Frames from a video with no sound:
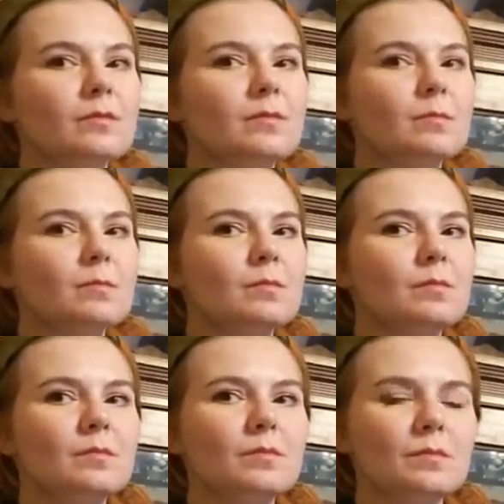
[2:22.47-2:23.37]

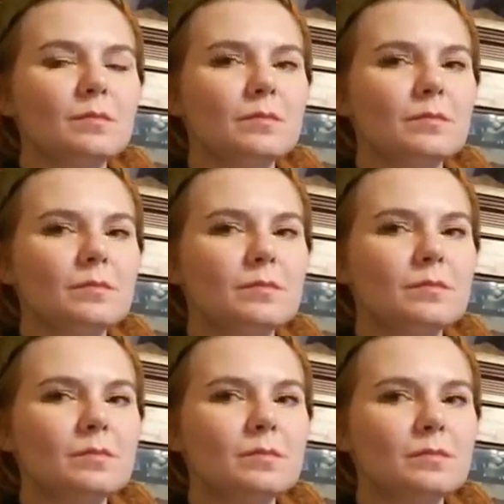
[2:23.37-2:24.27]

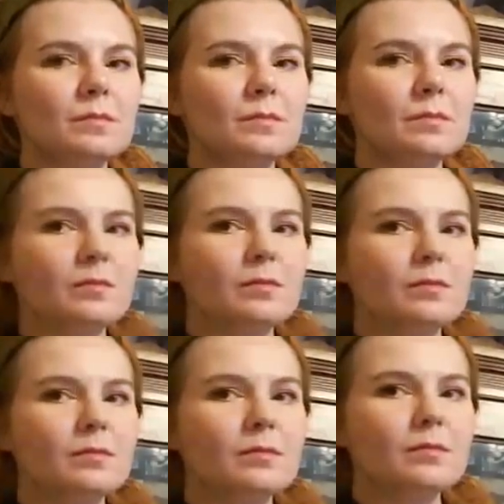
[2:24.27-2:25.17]

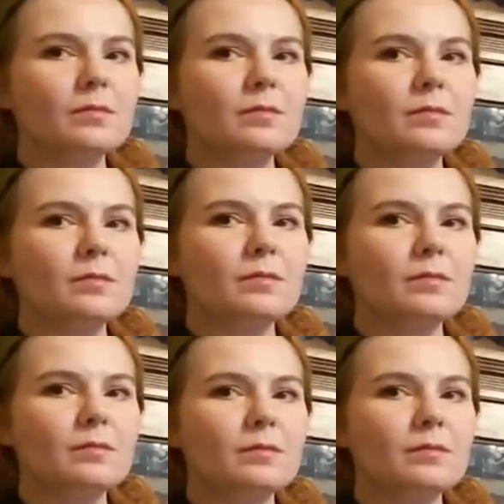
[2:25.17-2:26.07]

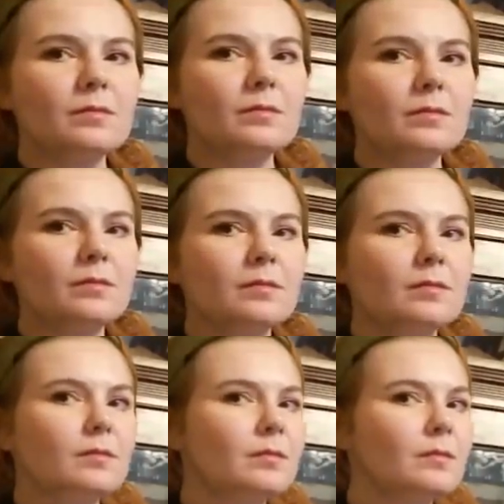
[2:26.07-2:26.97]

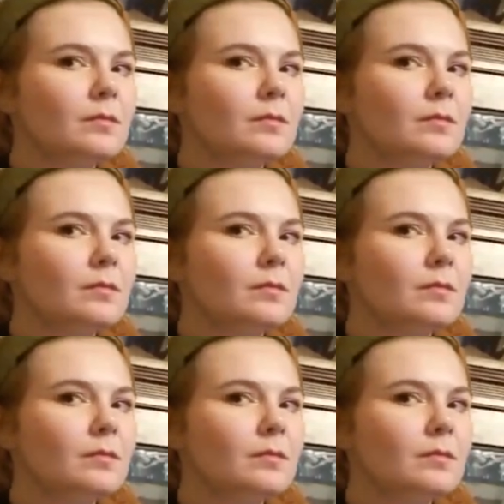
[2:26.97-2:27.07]
[no speech]